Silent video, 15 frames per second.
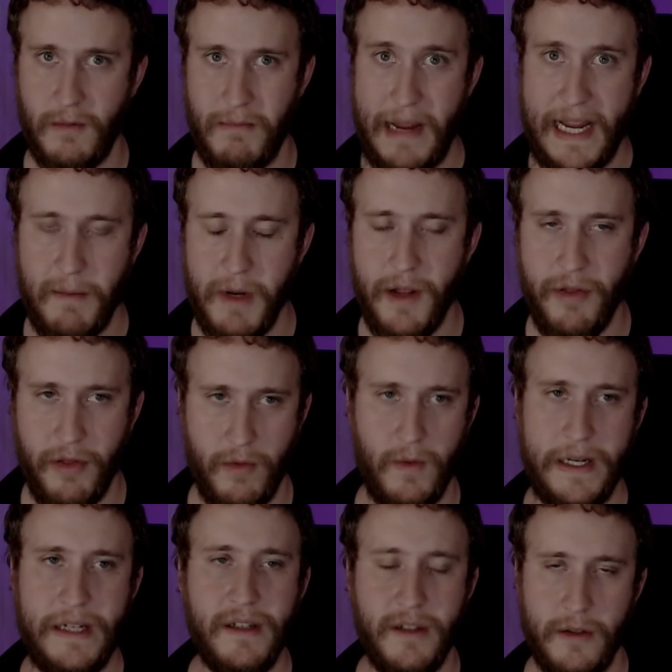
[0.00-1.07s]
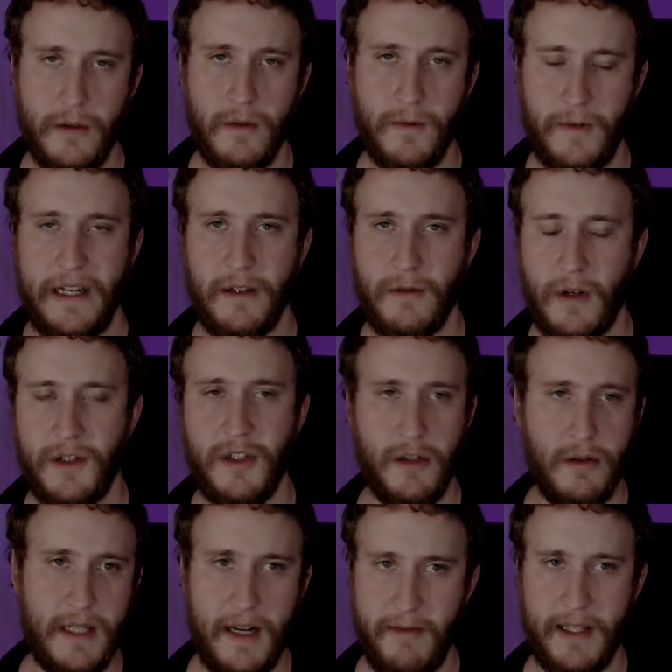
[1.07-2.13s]
maybe three to face rush you
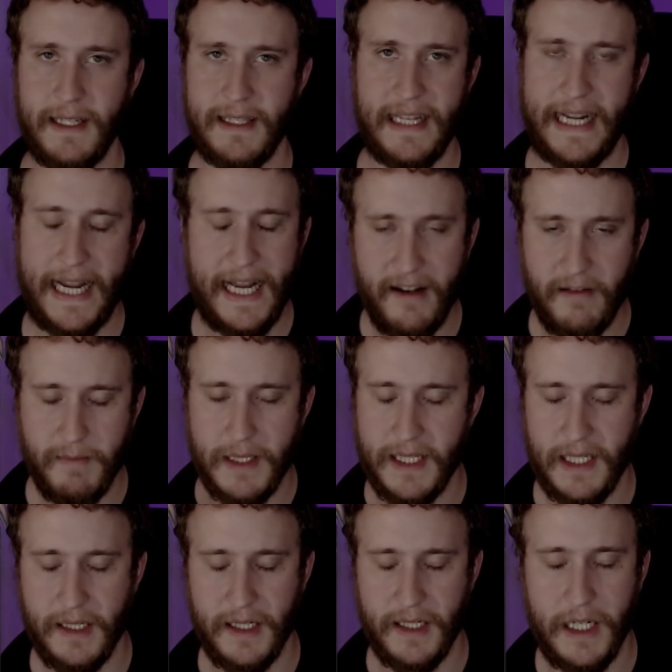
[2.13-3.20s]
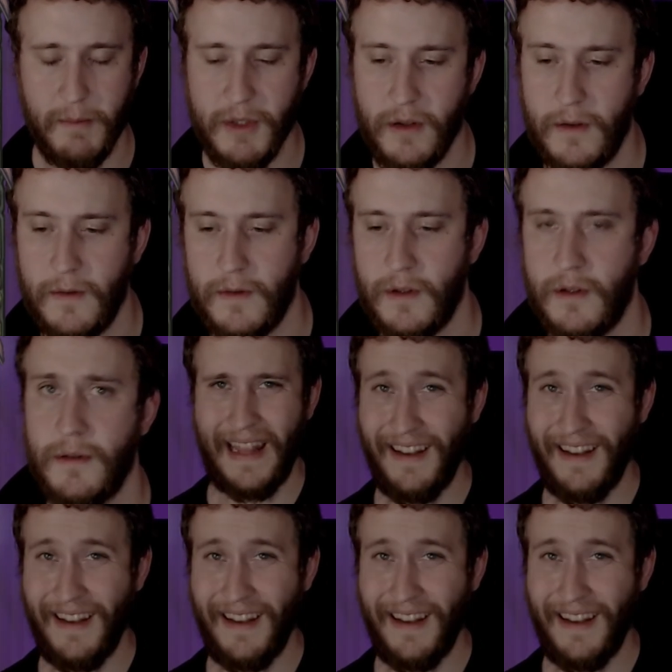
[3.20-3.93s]
with everything they have, but then the game is over.